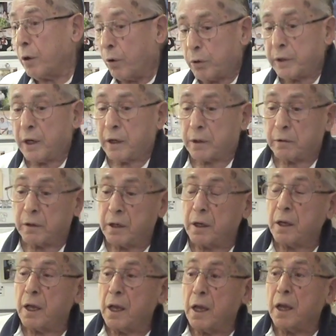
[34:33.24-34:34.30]
Oh yeah.
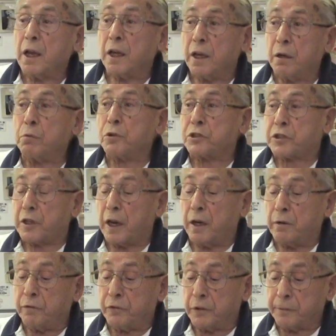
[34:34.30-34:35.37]
He was
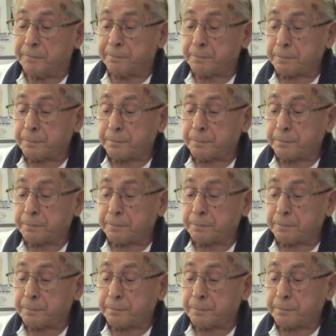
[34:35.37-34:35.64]
saved